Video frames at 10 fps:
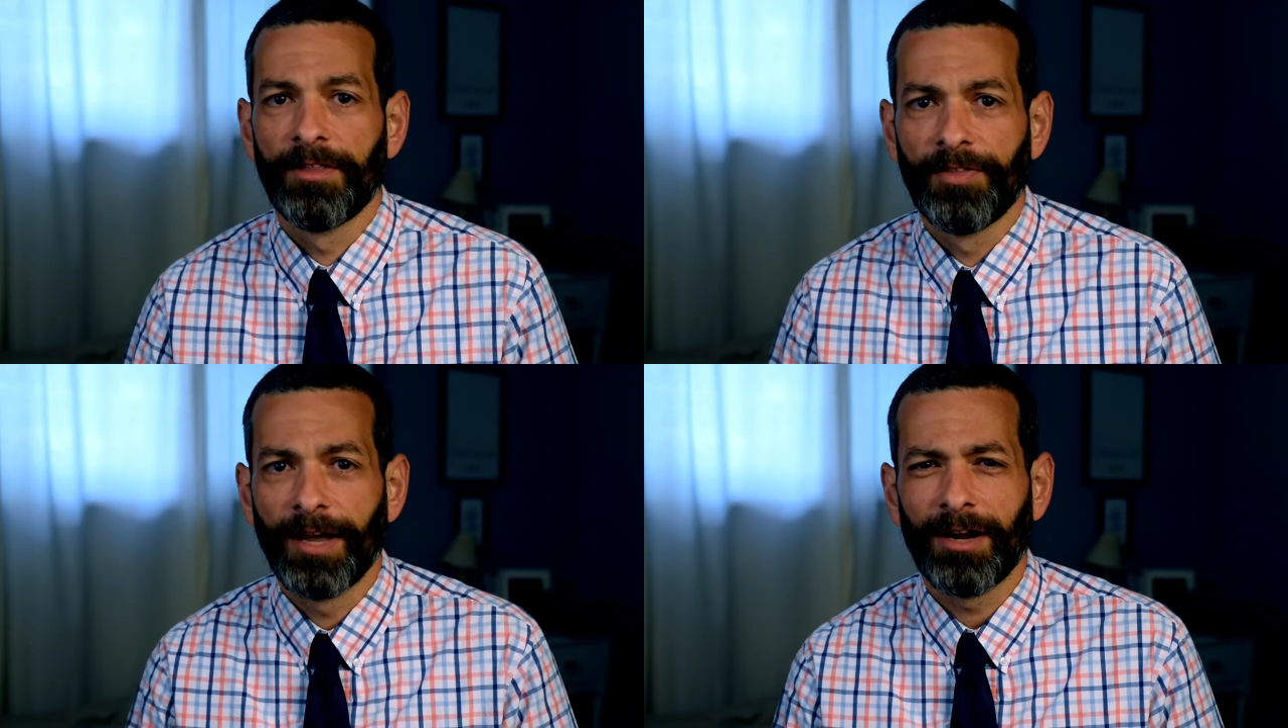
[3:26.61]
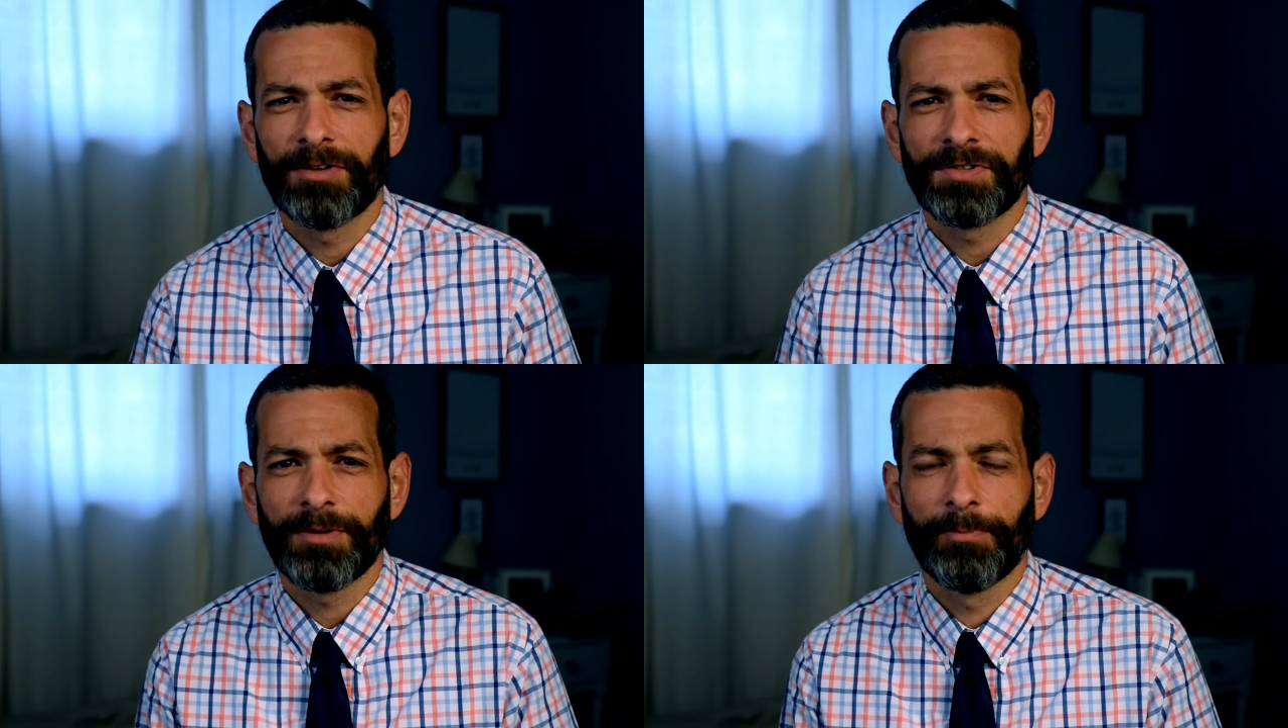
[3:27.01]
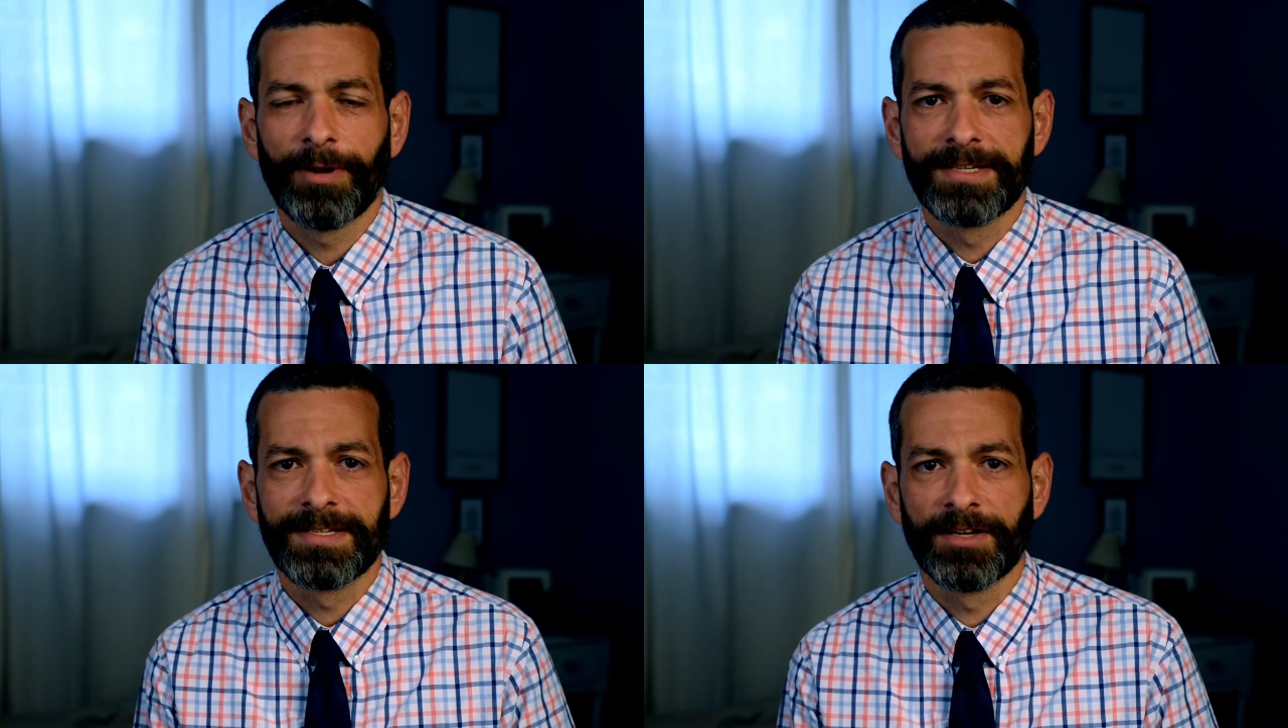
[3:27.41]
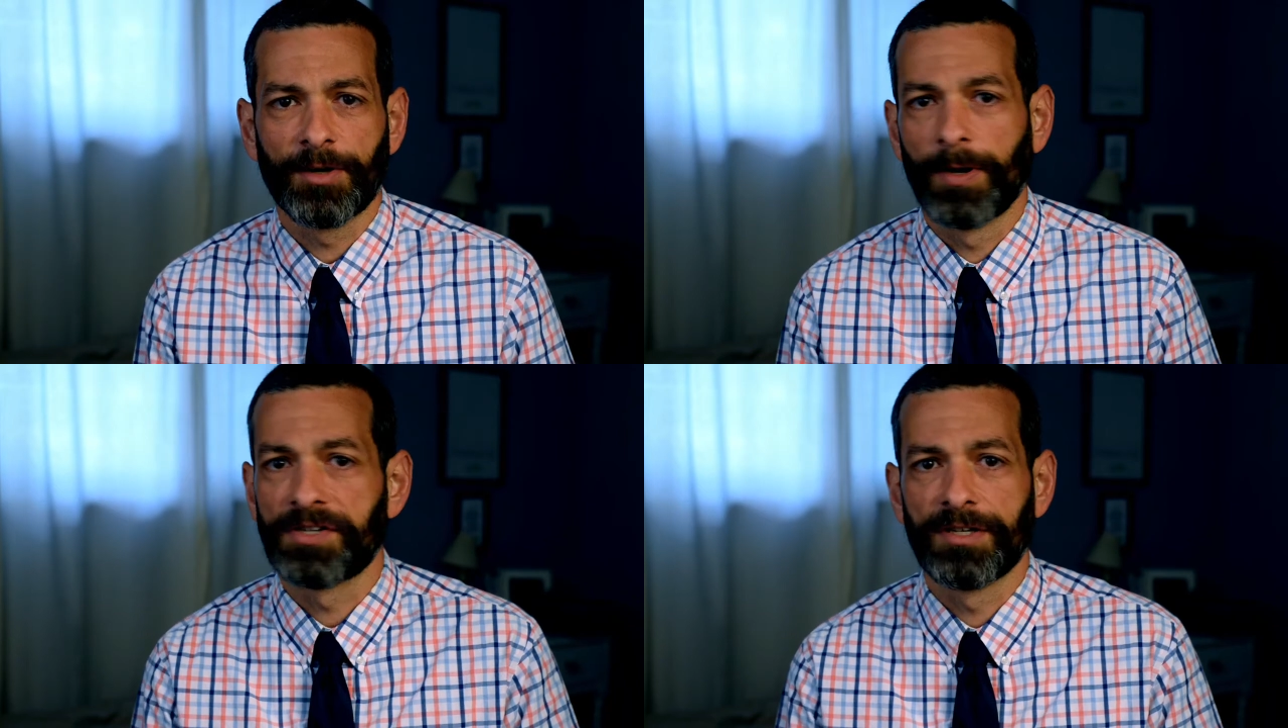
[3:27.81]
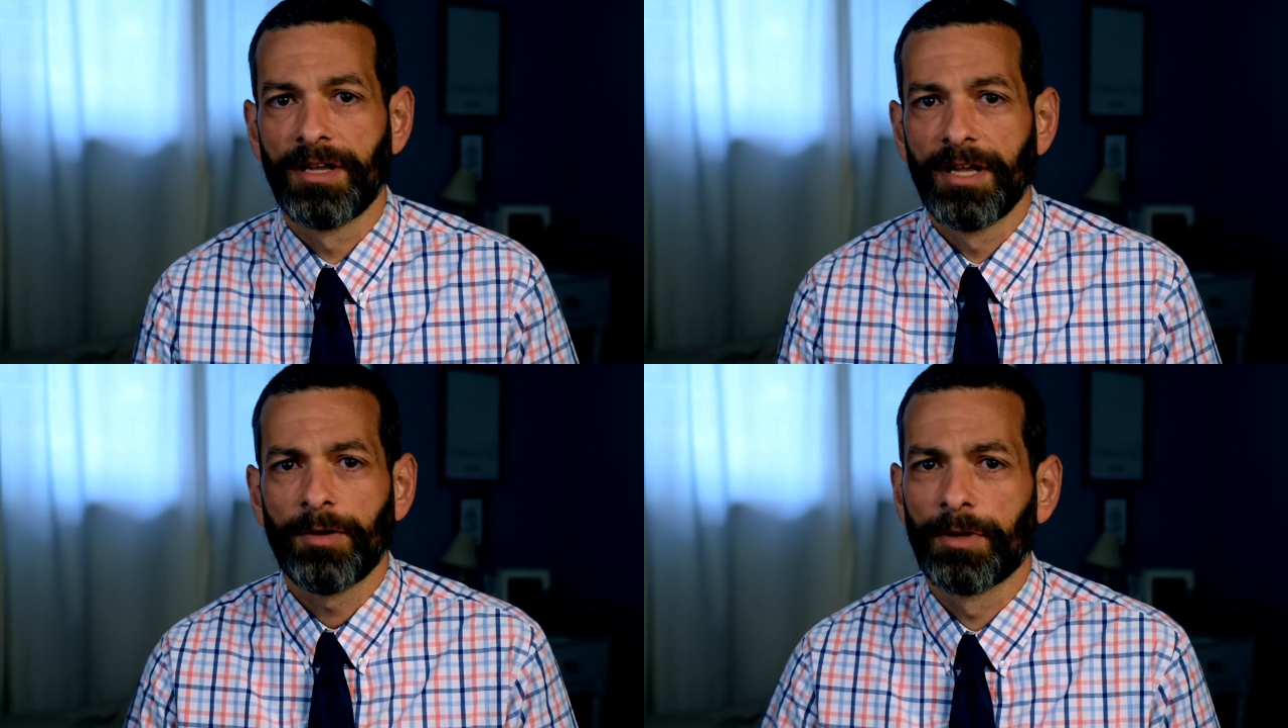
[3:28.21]
That also brings into question,
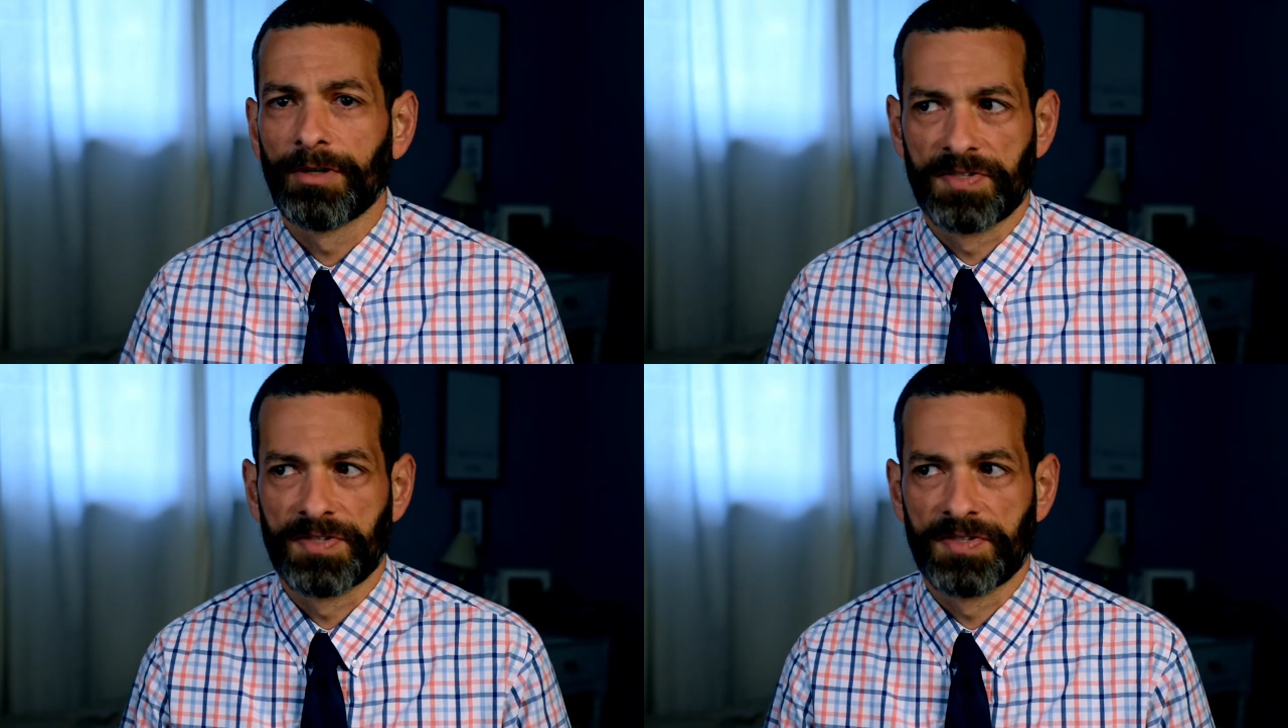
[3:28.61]
well,